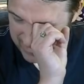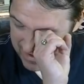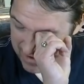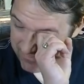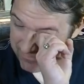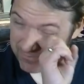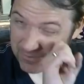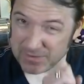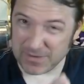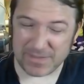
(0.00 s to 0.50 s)

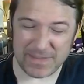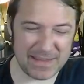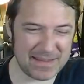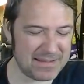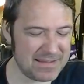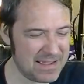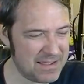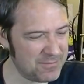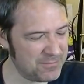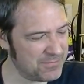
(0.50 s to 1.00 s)
How far did they?
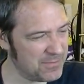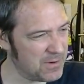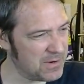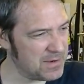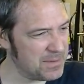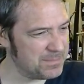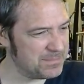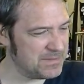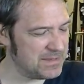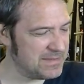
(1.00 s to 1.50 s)
How
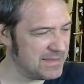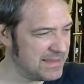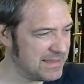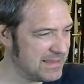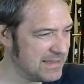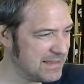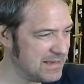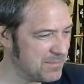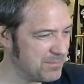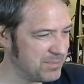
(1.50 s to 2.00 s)
far up did they
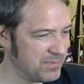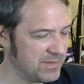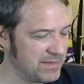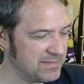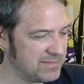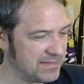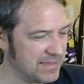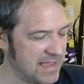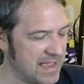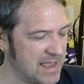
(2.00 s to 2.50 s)
get in
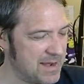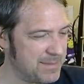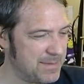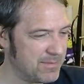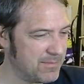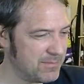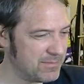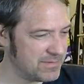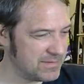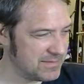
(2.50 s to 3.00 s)
Police
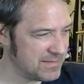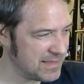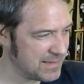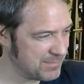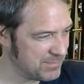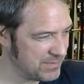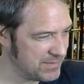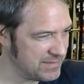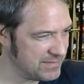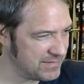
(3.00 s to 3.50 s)
Academy? What was it
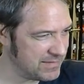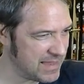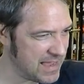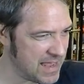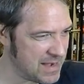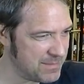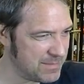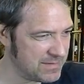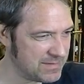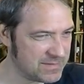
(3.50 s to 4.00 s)
like, Police
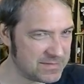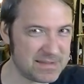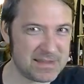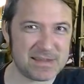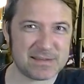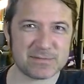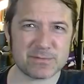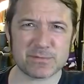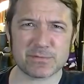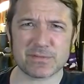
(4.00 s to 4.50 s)
Academy
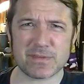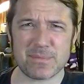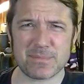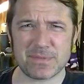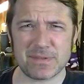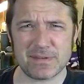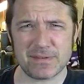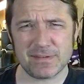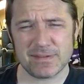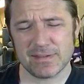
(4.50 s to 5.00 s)
six or
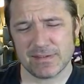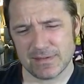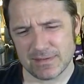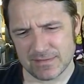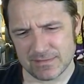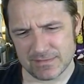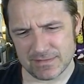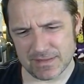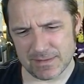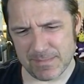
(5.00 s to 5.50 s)
something?
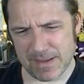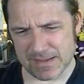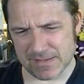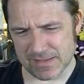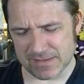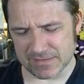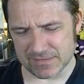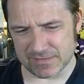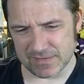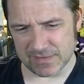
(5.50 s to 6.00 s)
Did they make
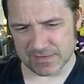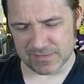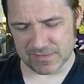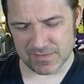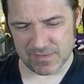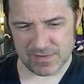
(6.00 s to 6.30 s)
like six of